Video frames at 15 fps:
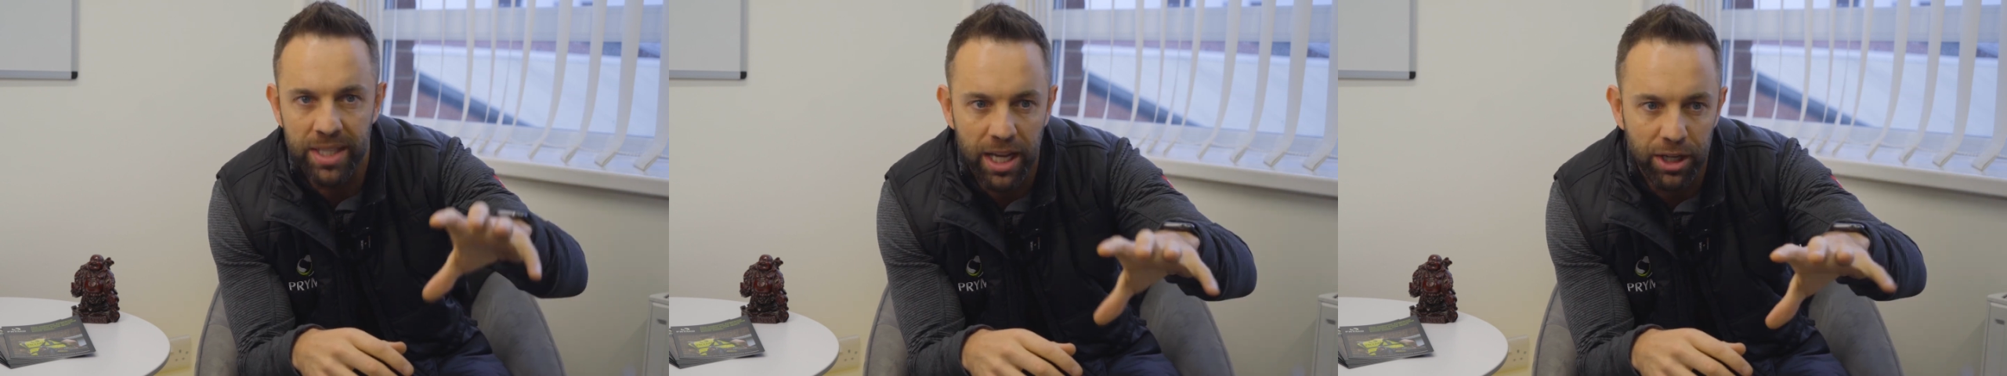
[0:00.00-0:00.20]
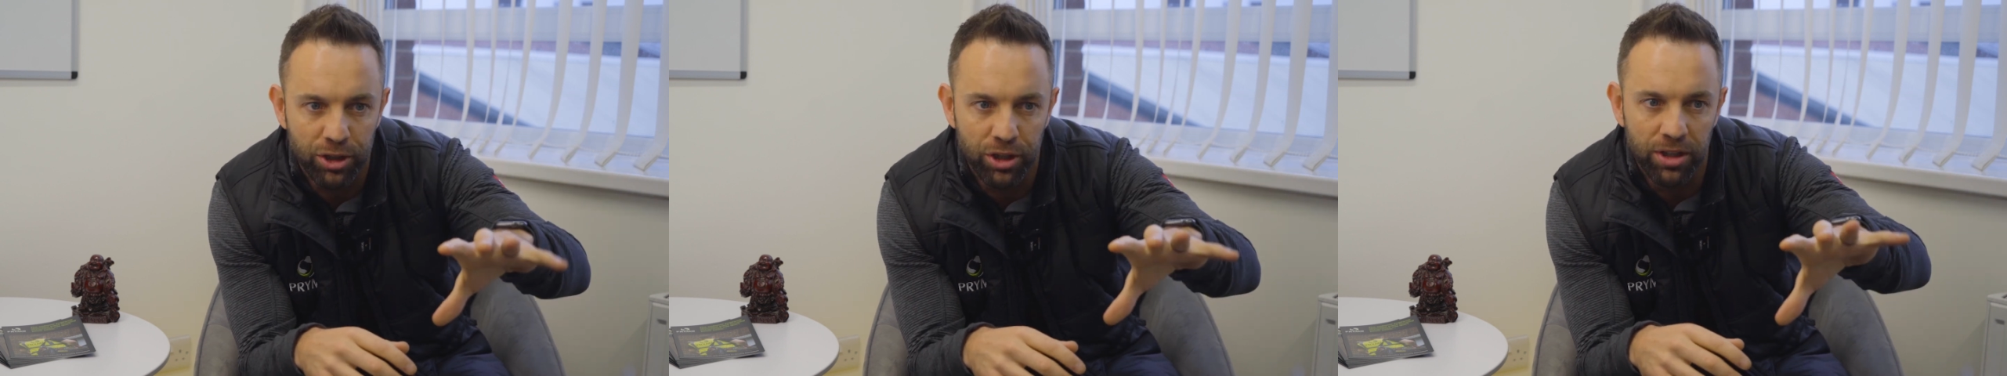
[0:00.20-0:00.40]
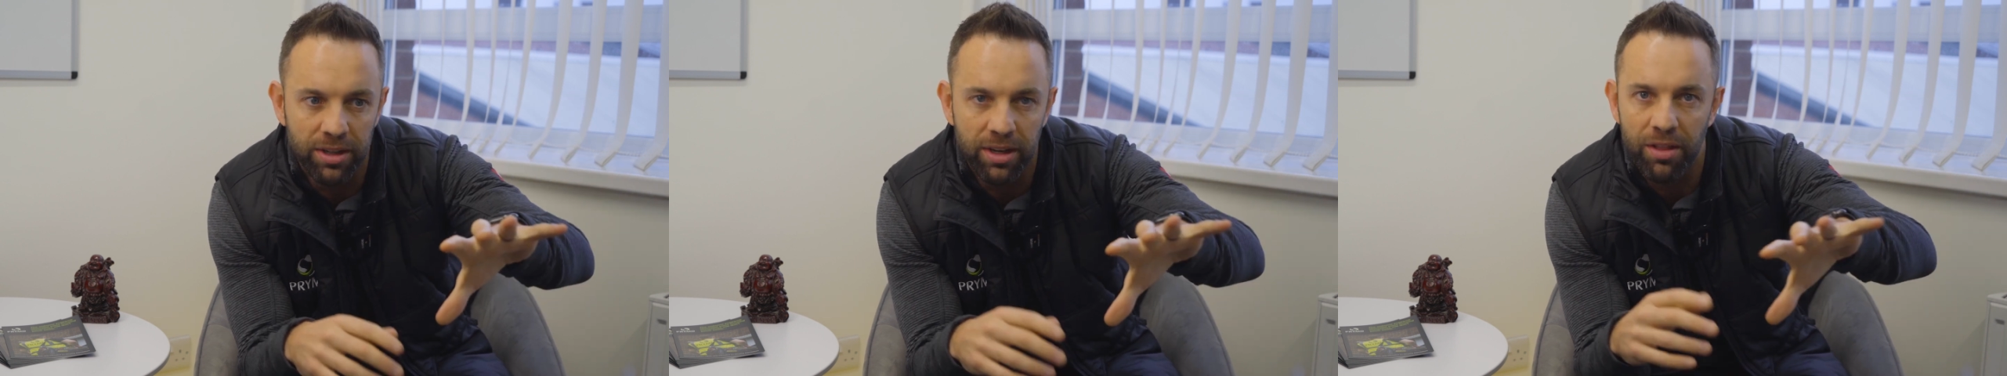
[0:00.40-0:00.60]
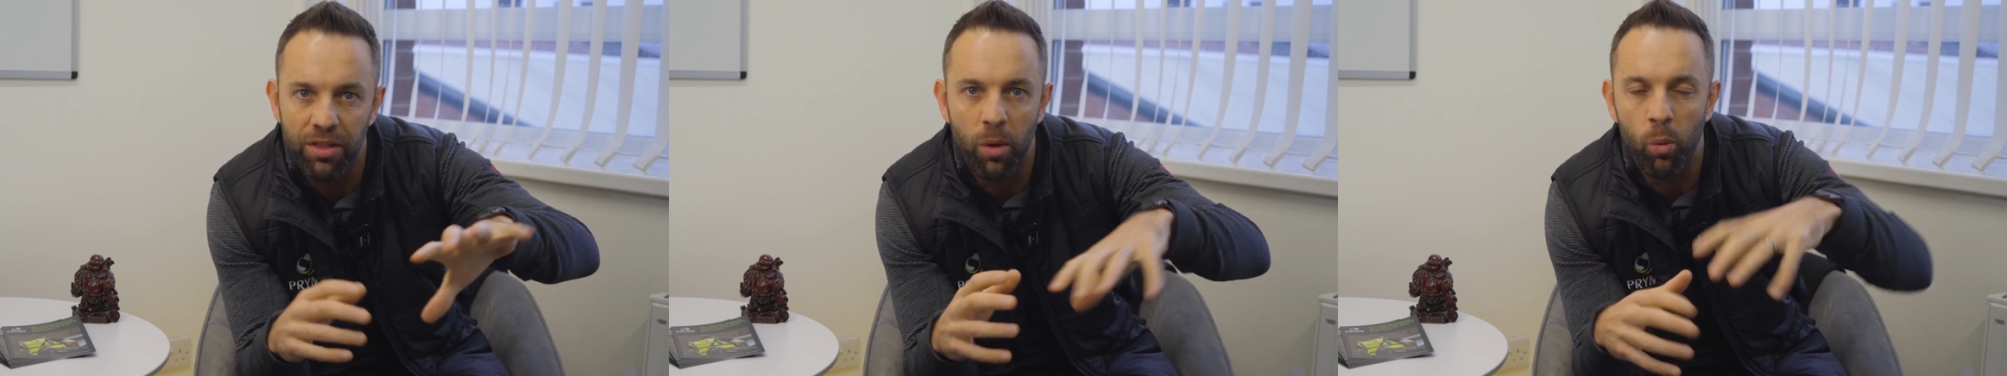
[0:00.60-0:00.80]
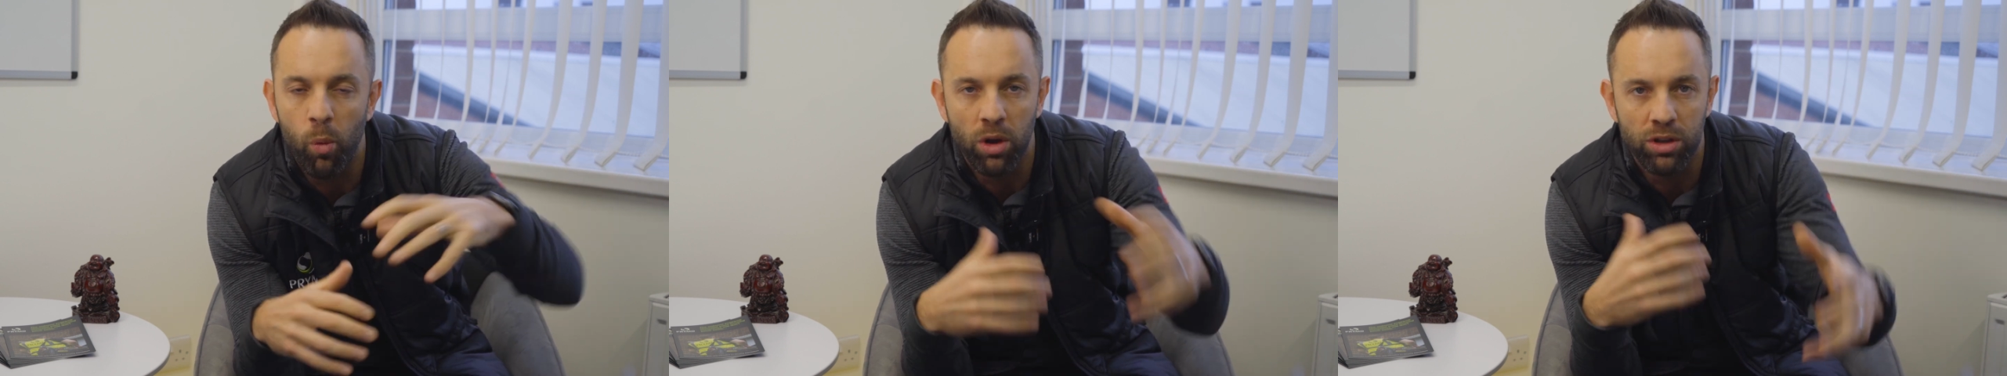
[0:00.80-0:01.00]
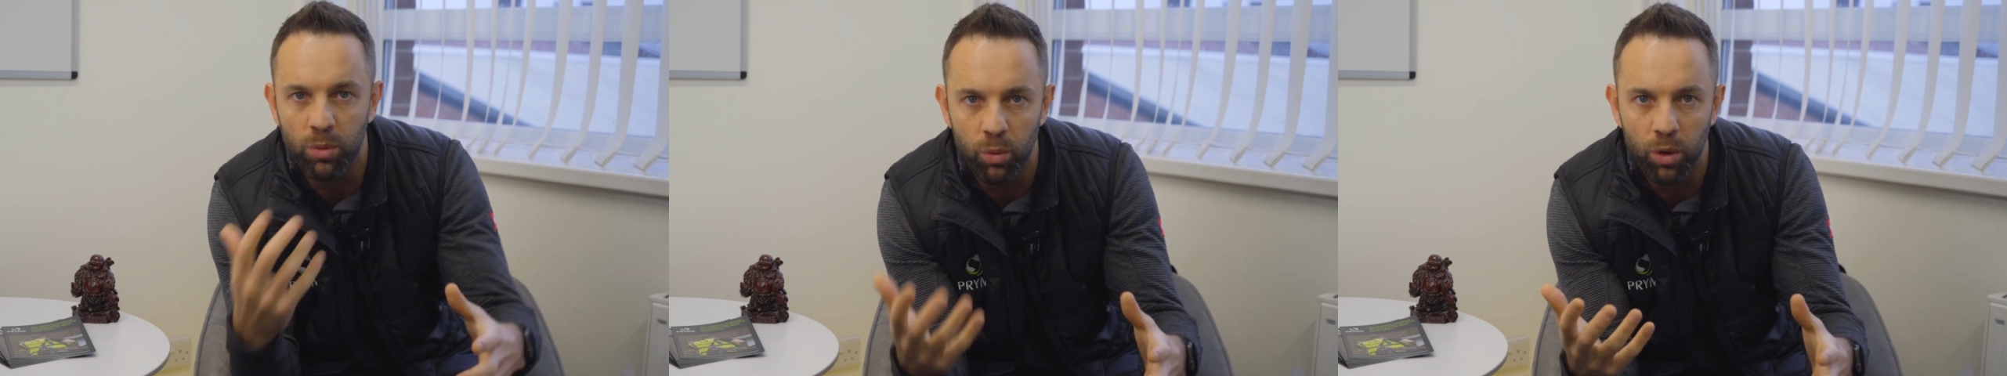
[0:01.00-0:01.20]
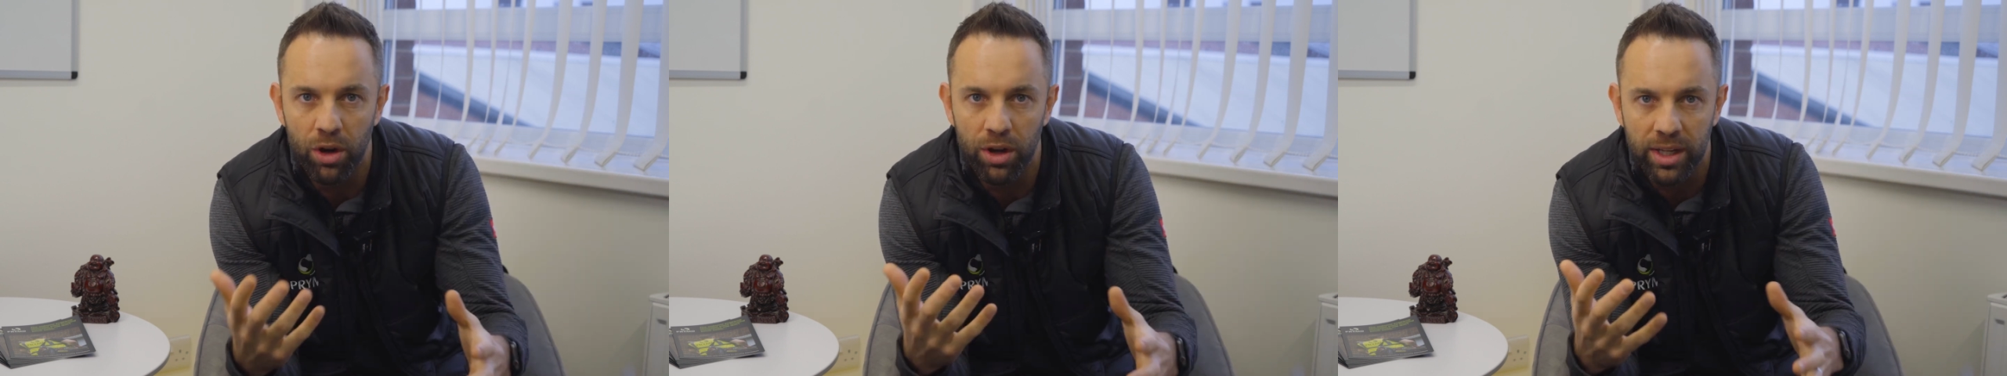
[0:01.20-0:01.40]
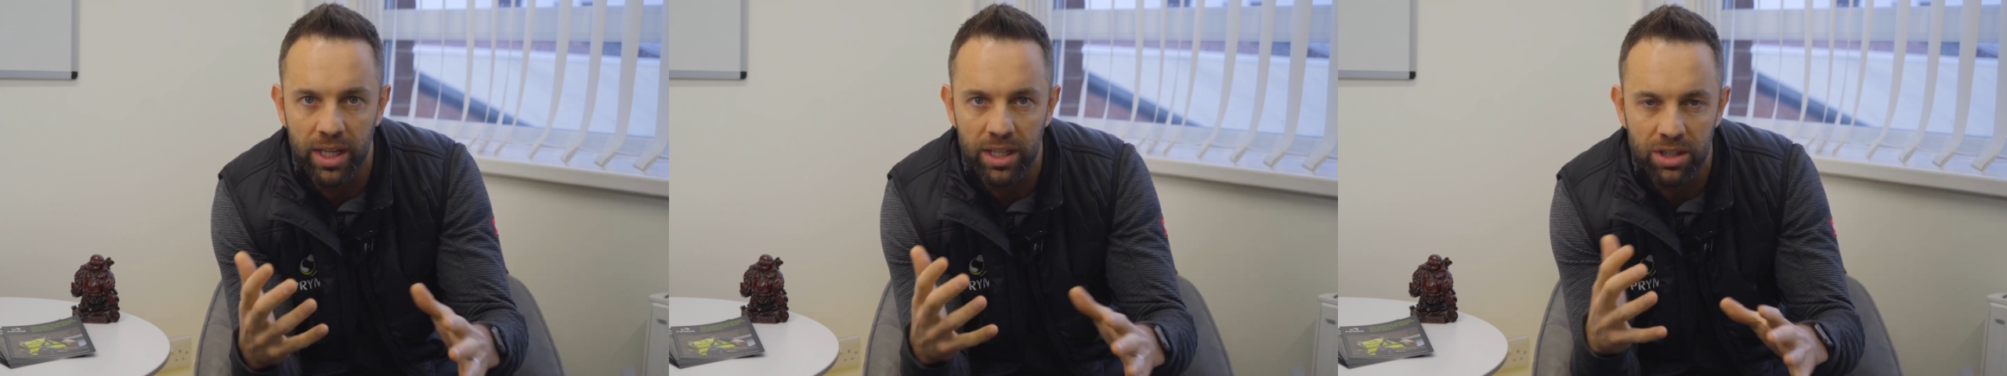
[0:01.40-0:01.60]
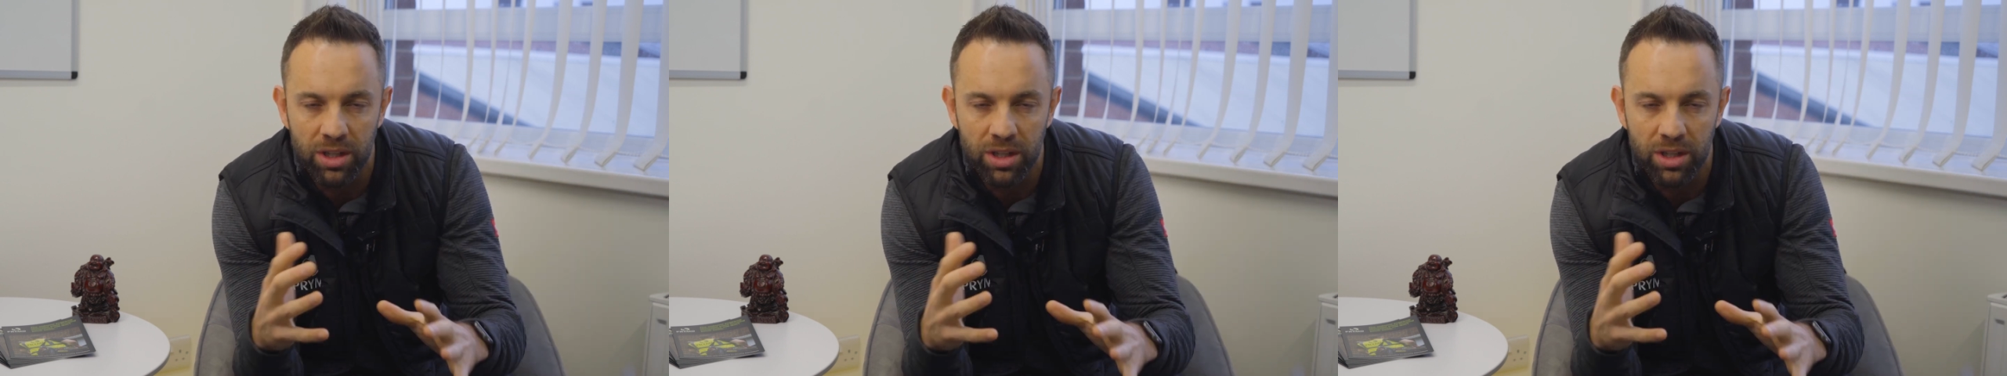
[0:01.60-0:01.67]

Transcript: section that wasn't working.